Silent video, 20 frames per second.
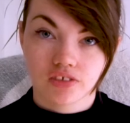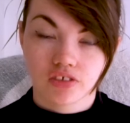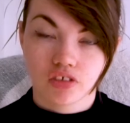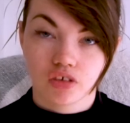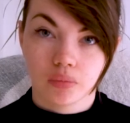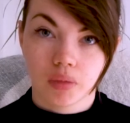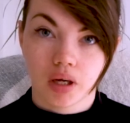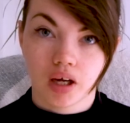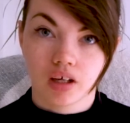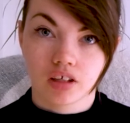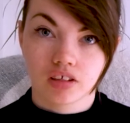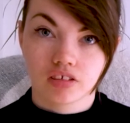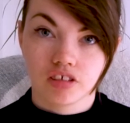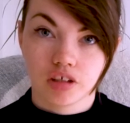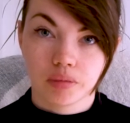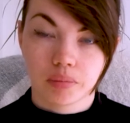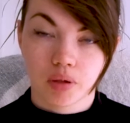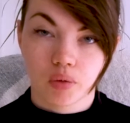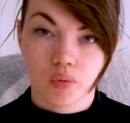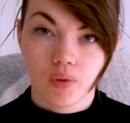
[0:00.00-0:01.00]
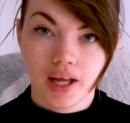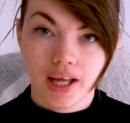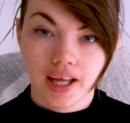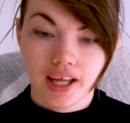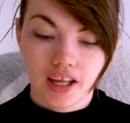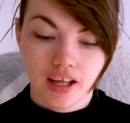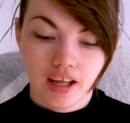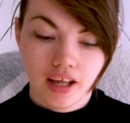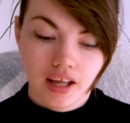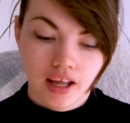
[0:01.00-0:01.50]
from our trip
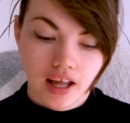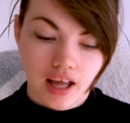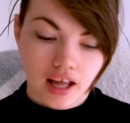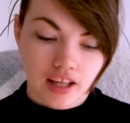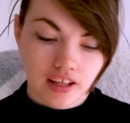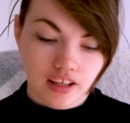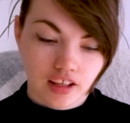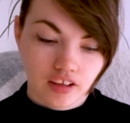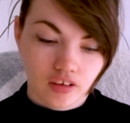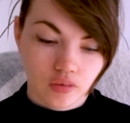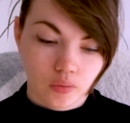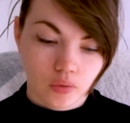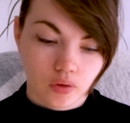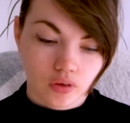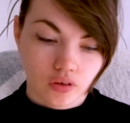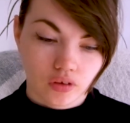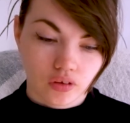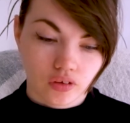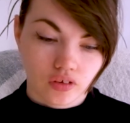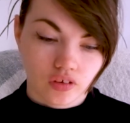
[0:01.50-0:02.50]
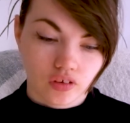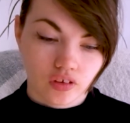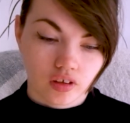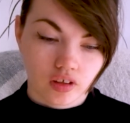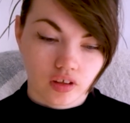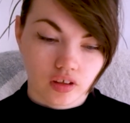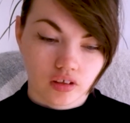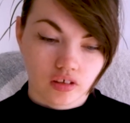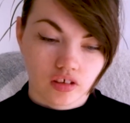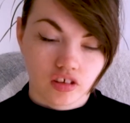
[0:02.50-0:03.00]
away, and this was
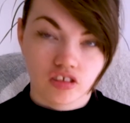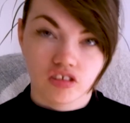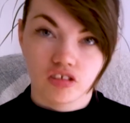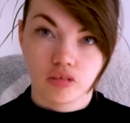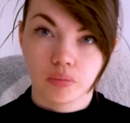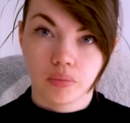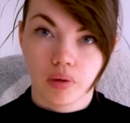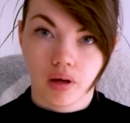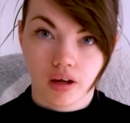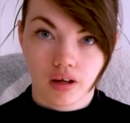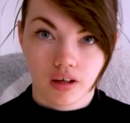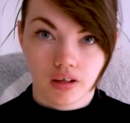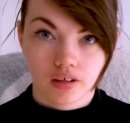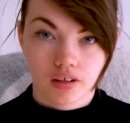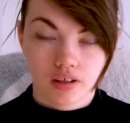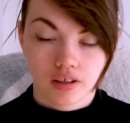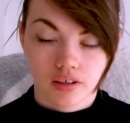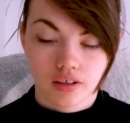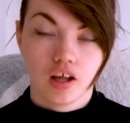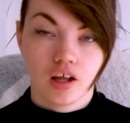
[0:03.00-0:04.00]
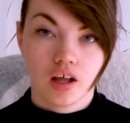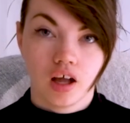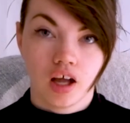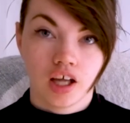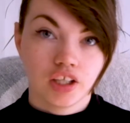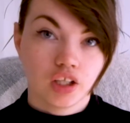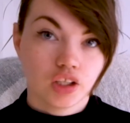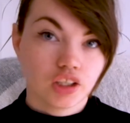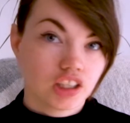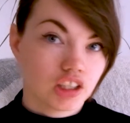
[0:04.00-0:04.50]
Durham Park. I
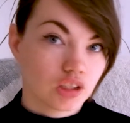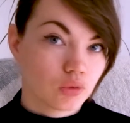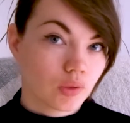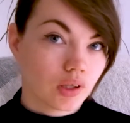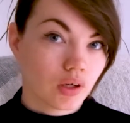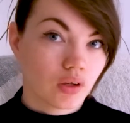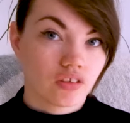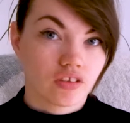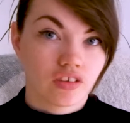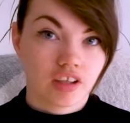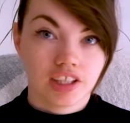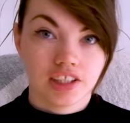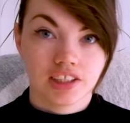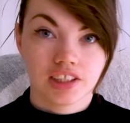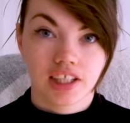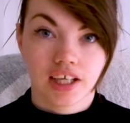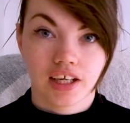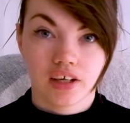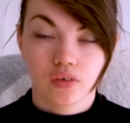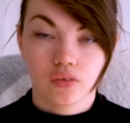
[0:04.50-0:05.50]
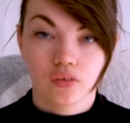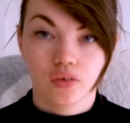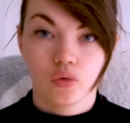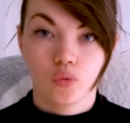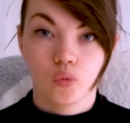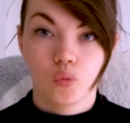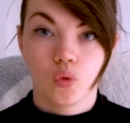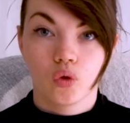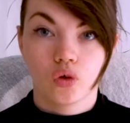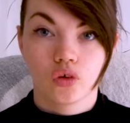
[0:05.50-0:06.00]
noticed when I was writing down
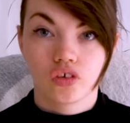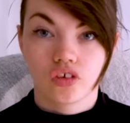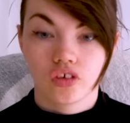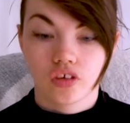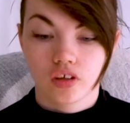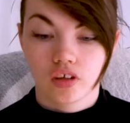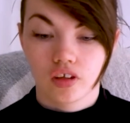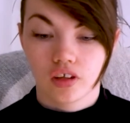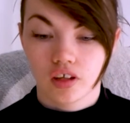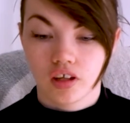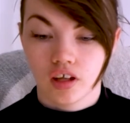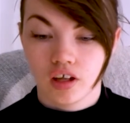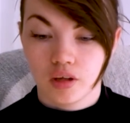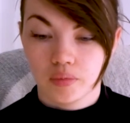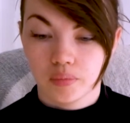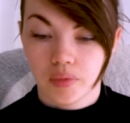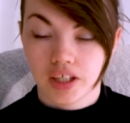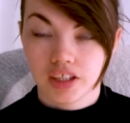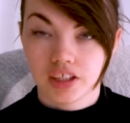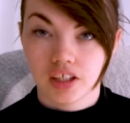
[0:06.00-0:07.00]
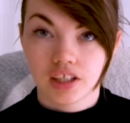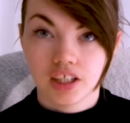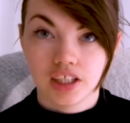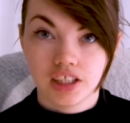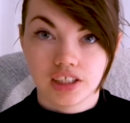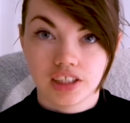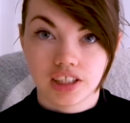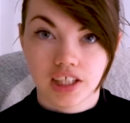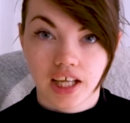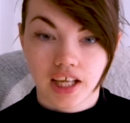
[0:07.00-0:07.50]
what I'd done
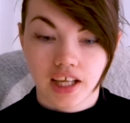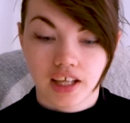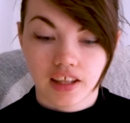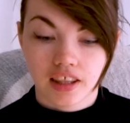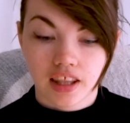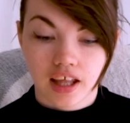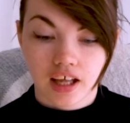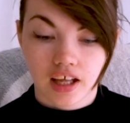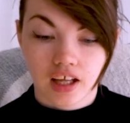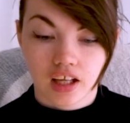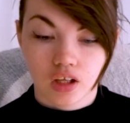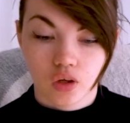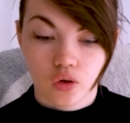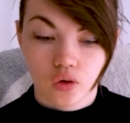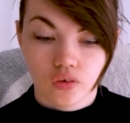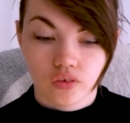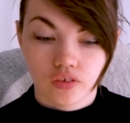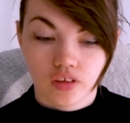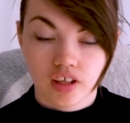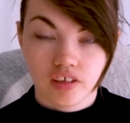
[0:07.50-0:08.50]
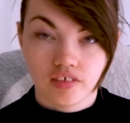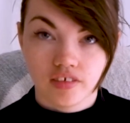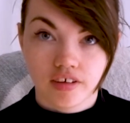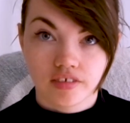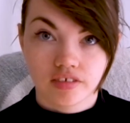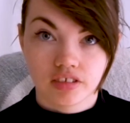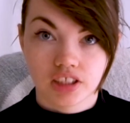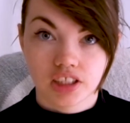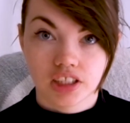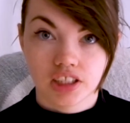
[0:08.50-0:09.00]
each day that a lot of the
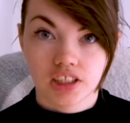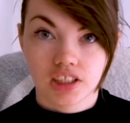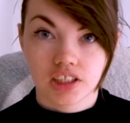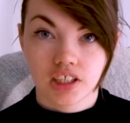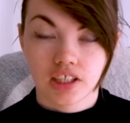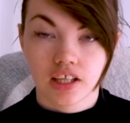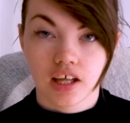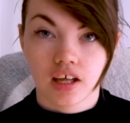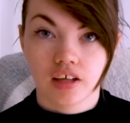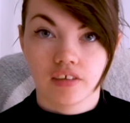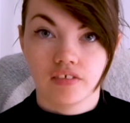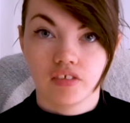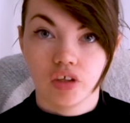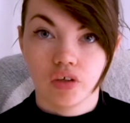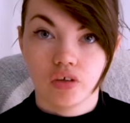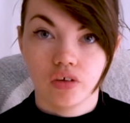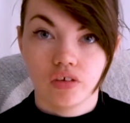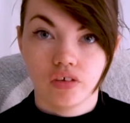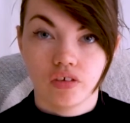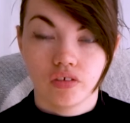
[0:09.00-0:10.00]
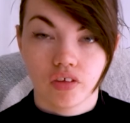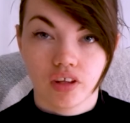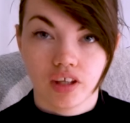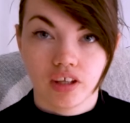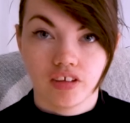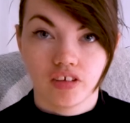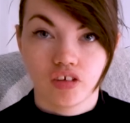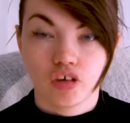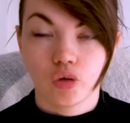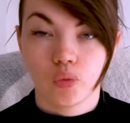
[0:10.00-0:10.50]
references that I've used for
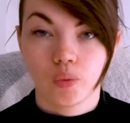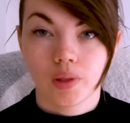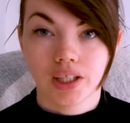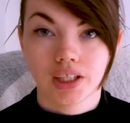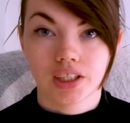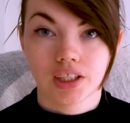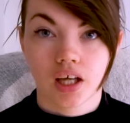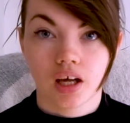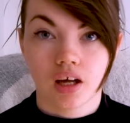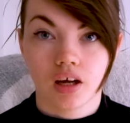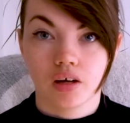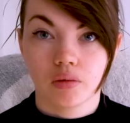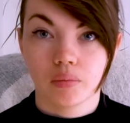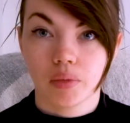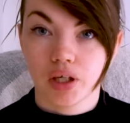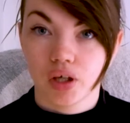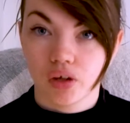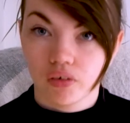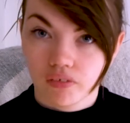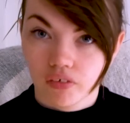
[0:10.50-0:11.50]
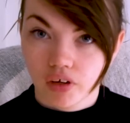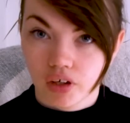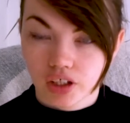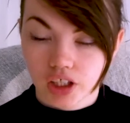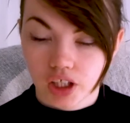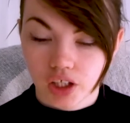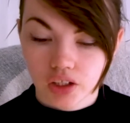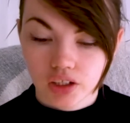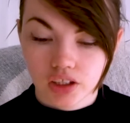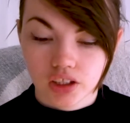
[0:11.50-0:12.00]
these 2 weeks are my own
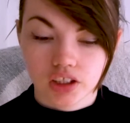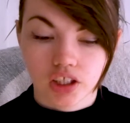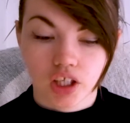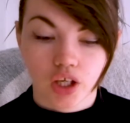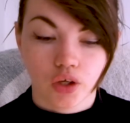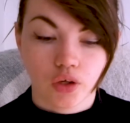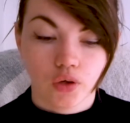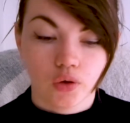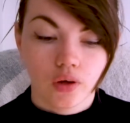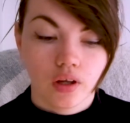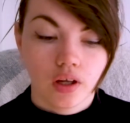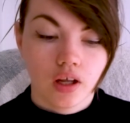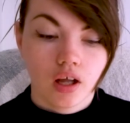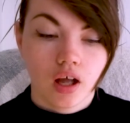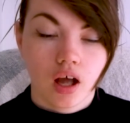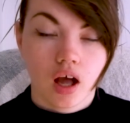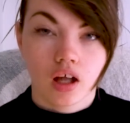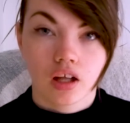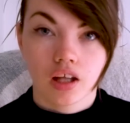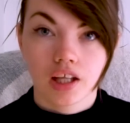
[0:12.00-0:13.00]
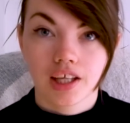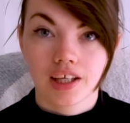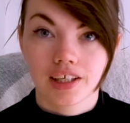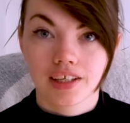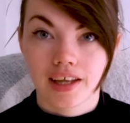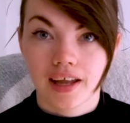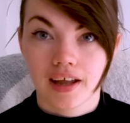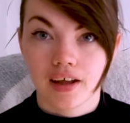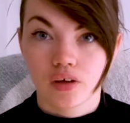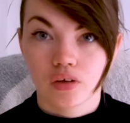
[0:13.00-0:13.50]
photos, so I'll link
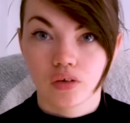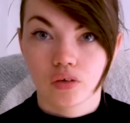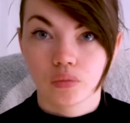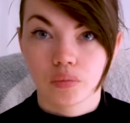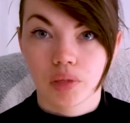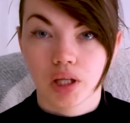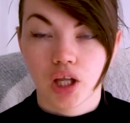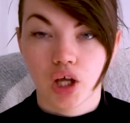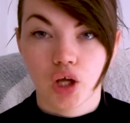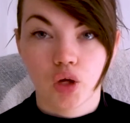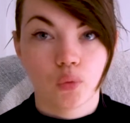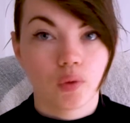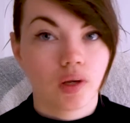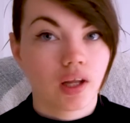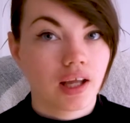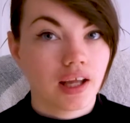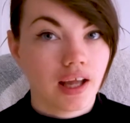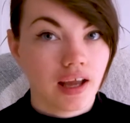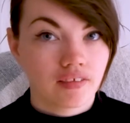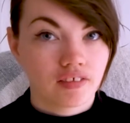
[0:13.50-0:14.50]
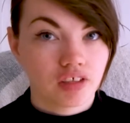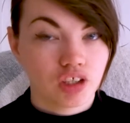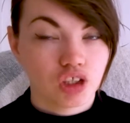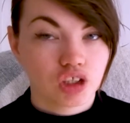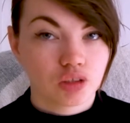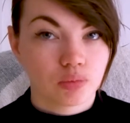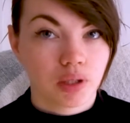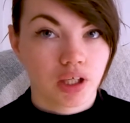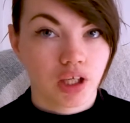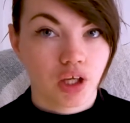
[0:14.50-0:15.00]
down below when I haven't used
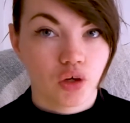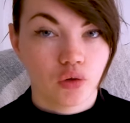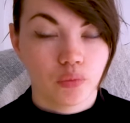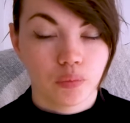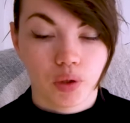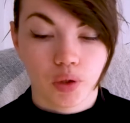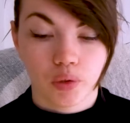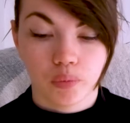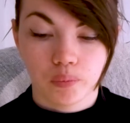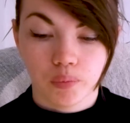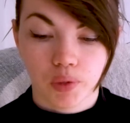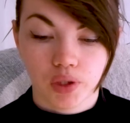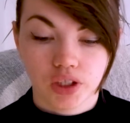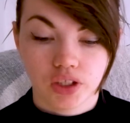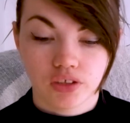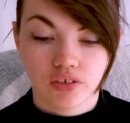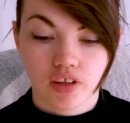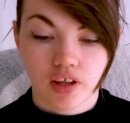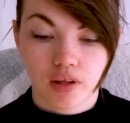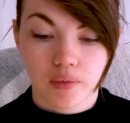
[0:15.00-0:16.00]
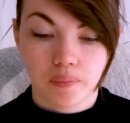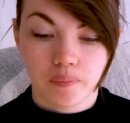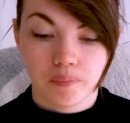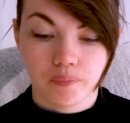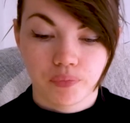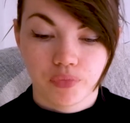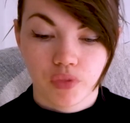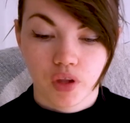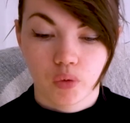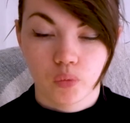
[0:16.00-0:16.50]
my own, but most of them
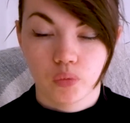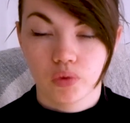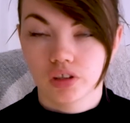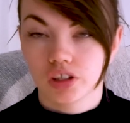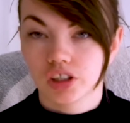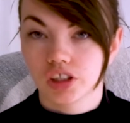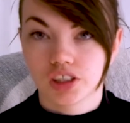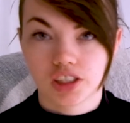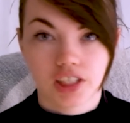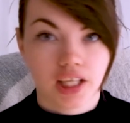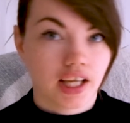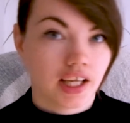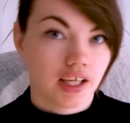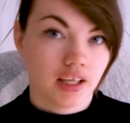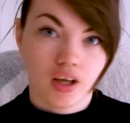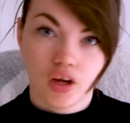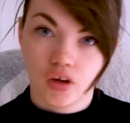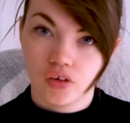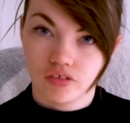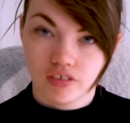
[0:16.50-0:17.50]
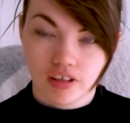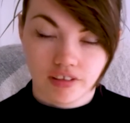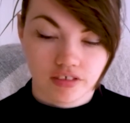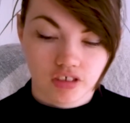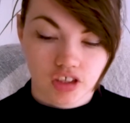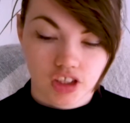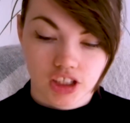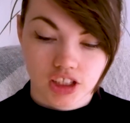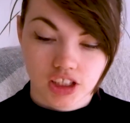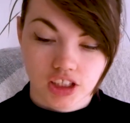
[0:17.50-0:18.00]
will just say own
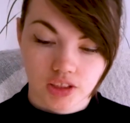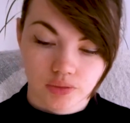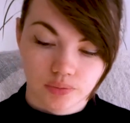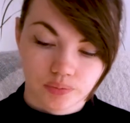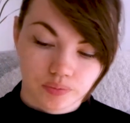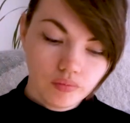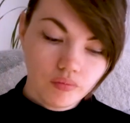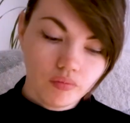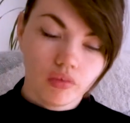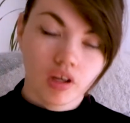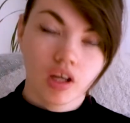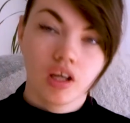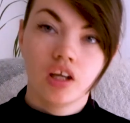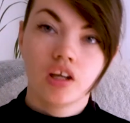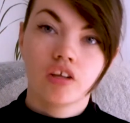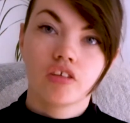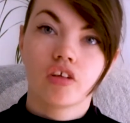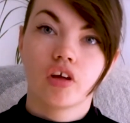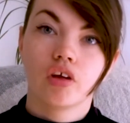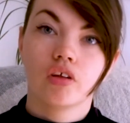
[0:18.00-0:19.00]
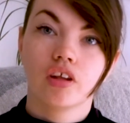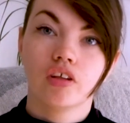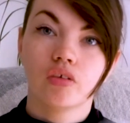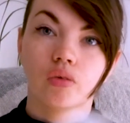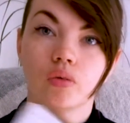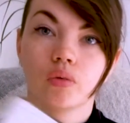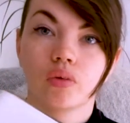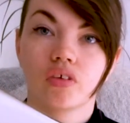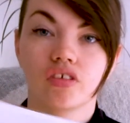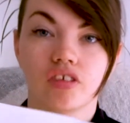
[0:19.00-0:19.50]
reference. So this
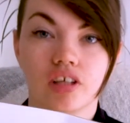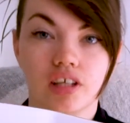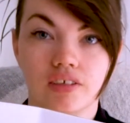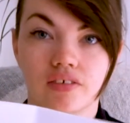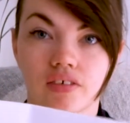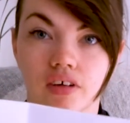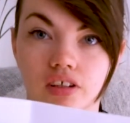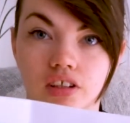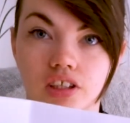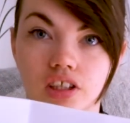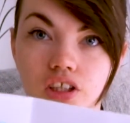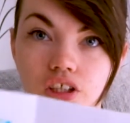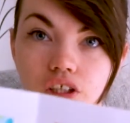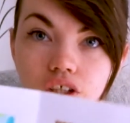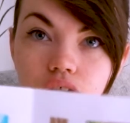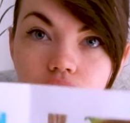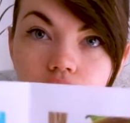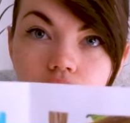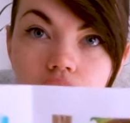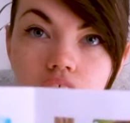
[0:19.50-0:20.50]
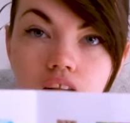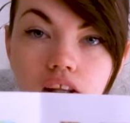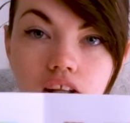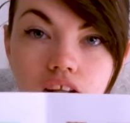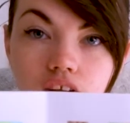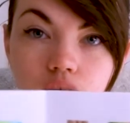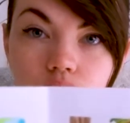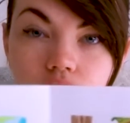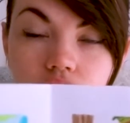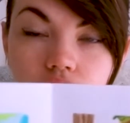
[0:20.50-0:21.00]
one was really fun to do.
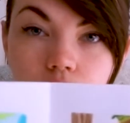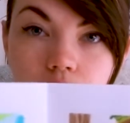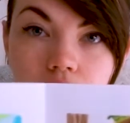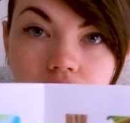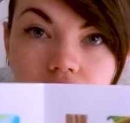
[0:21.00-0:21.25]
This was my